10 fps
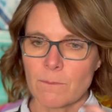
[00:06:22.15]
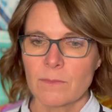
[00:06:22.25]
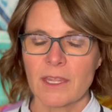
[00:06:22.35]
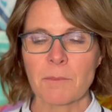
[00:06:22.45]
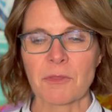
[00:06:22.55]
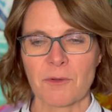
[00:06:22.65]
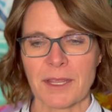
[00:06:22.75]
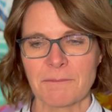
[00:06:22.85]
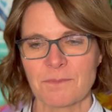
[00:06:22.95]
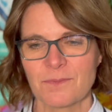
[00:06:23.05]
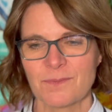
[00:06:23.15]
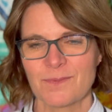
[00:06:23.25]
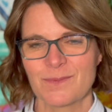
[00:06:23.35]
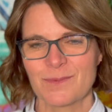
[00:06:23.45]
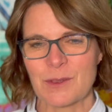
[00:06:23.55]
Number 3,
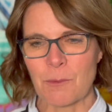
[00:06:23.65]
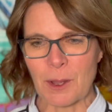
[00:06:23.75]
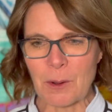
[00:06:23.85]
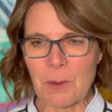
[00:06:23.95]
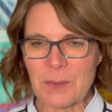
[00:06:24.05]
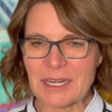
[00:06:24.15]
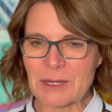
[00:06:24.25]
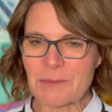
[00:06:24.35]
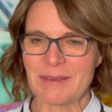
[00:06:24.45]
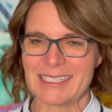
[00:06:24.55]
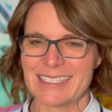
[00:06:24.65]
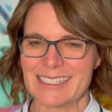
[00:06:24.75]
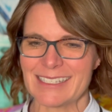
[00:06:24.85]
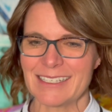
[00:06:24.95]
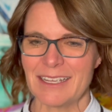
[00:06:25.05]
you want to open a new
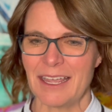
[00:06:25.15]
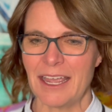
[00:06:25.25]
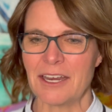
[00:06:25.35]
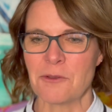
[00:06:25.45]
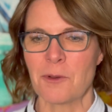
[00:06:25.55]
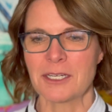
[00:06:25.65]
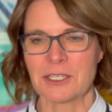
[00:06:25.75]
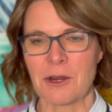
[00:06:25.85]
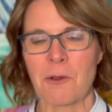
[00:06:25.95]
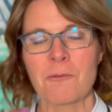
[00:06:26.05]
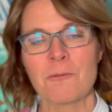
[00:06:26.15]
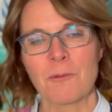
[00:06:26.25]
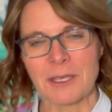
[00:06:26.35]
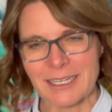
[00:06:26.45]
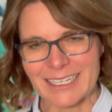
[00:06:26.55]
business and you want to know
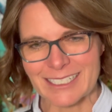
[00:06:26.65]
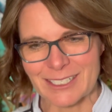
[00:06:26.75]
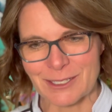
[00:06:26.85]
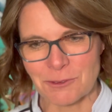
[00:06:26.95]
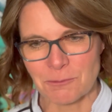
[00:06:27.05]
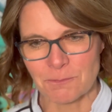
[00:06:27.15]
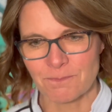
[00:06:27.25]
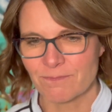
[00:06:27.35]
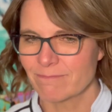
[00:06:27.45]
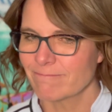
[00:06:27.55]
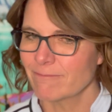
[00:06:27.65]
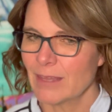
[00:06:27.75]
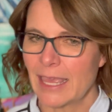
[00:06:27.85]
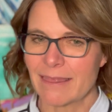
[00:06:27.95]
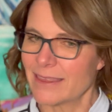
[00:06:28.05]
what you need to do.
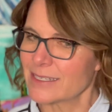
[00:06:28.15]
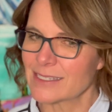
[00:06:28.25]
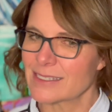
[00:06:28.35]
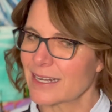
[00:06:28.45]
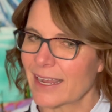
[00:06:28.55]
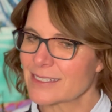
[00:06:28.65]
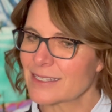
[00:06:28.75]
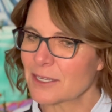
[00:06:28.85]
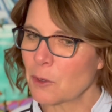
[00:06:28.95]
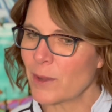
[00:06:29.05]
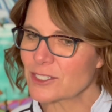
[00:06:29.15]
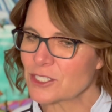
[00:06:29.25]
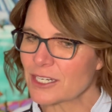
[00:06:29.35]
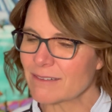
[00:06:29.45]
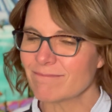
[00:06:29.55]
This is an excellent
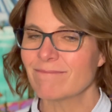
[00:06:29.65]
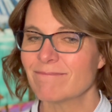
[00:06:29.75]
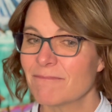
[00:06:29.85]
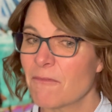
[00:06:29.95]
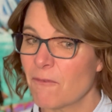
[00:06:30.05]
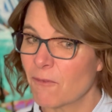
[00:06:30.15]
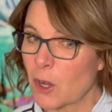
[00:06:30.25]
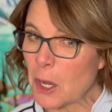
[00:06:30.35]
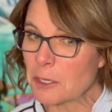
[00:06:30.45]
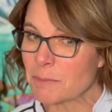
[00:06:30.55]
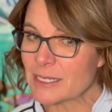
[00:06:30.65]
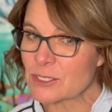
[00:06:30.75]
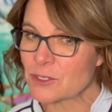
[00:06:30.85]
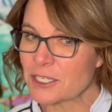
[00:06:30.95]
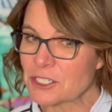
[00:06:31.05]
question for our
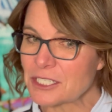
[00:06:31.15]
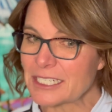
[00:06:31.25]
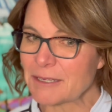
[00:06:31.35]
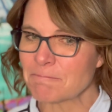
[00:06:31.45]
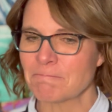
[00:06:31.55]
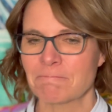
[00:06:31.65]
administration team.